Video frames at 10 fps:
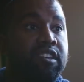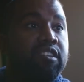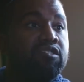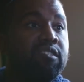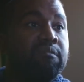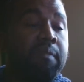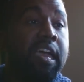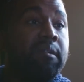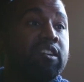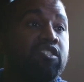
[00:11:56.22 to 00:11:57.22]
years of
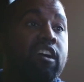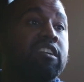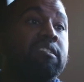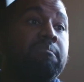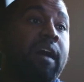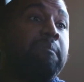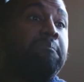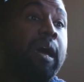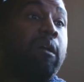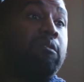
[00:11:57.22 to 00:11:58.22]
marriage under my
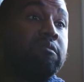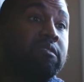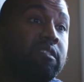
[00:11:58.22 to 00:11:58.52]
belt.